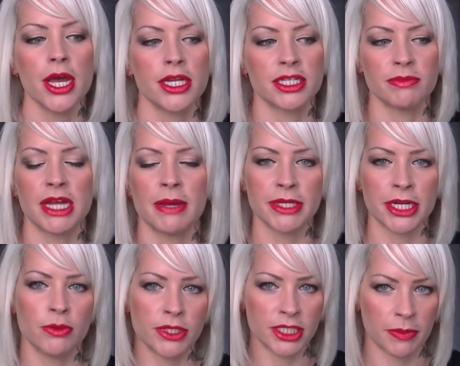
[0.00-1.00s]
sometimes I
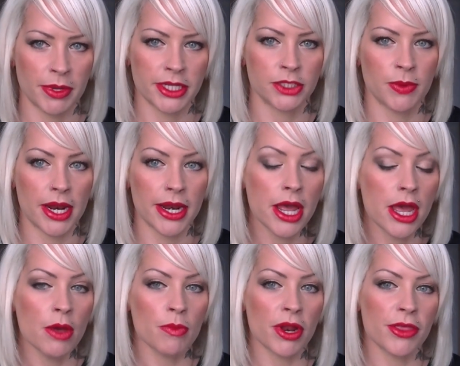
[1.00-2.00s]
notice a bit of swelling.
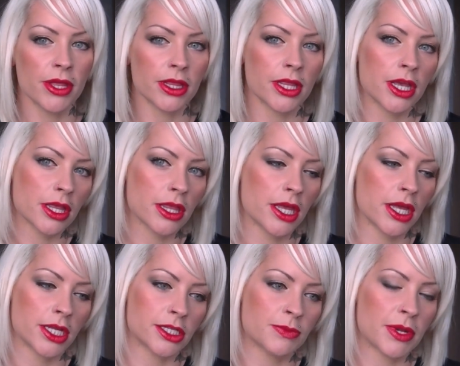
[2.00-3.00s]
But I think the other
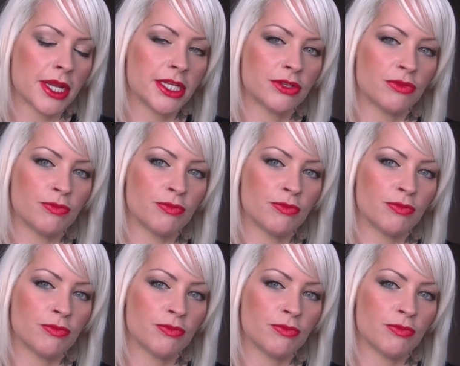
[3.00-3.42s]
thing is as well,